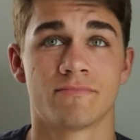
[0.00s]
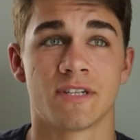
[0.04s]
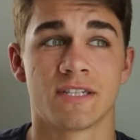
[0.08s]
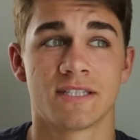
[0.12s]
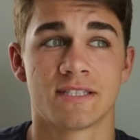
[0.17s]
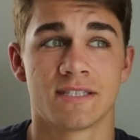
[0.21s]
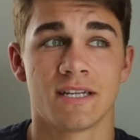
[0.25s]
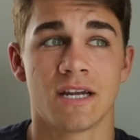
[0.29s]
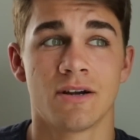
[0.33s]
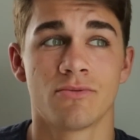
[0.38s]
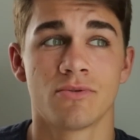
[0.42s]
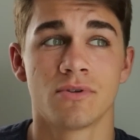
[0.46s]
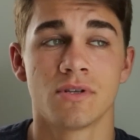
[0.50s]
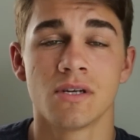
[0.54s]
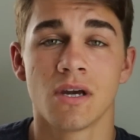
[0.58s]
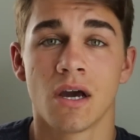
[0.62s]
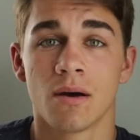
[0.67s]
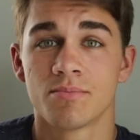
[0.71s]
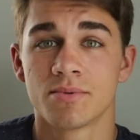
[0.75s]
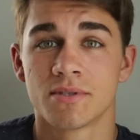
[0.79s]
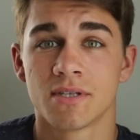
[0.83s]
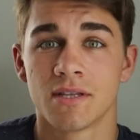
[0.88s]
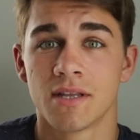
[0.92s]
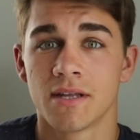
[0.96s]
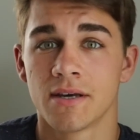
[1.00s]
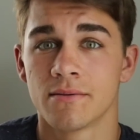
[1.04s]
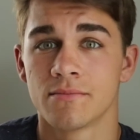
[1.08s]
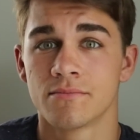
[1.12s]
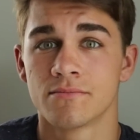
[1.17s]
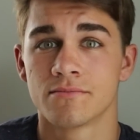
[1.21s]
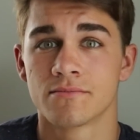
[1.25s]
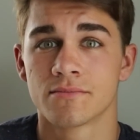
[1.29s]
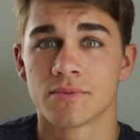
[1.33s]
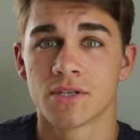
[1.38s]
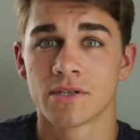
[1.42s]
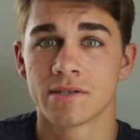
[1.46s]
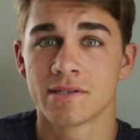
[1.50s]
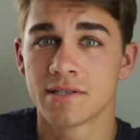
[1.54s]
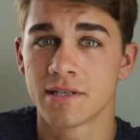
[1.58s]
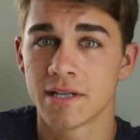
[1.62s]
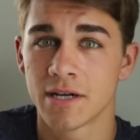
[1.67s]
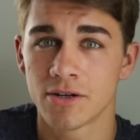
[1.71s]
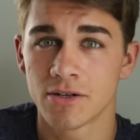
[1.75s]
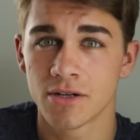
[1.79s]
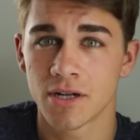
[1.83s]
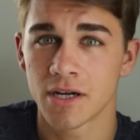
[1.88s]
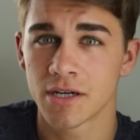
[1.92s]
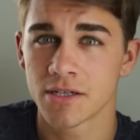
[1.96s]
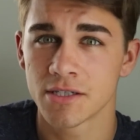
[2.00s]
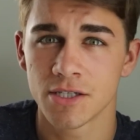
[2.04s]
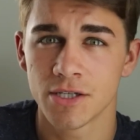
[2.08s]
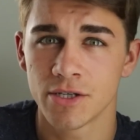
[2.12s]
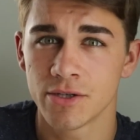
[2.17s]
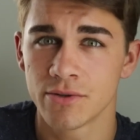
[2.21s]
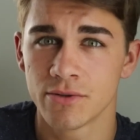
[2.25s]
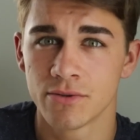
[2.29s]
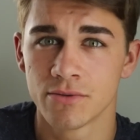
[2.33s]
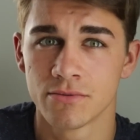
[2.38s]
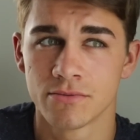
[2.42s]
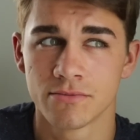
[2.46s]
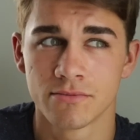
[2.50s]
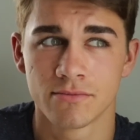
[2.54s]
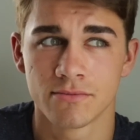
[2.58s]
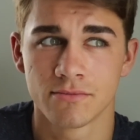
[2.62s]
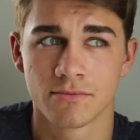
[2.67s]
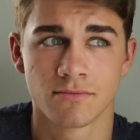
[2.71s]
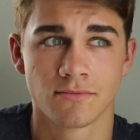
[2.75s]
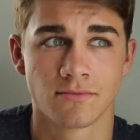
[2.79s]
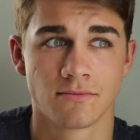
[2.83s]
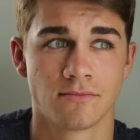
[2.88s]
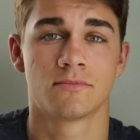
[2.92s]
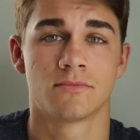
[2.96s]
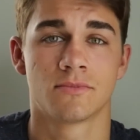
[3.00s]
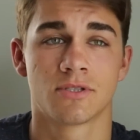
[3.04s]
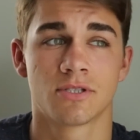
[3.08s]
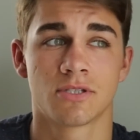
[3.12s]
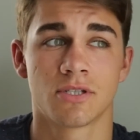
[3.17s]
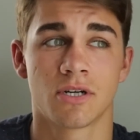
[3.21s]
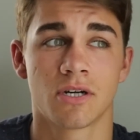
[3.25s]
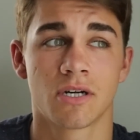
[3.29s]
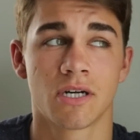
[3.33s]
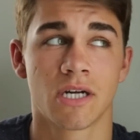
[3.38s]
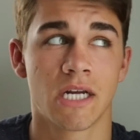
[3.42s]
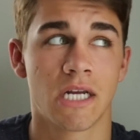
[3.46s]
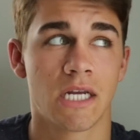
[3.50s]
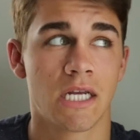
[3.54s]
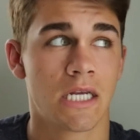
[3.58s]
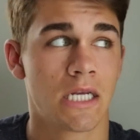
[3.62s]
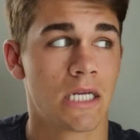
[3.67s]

it's not really up to them because they're not you. Sorry.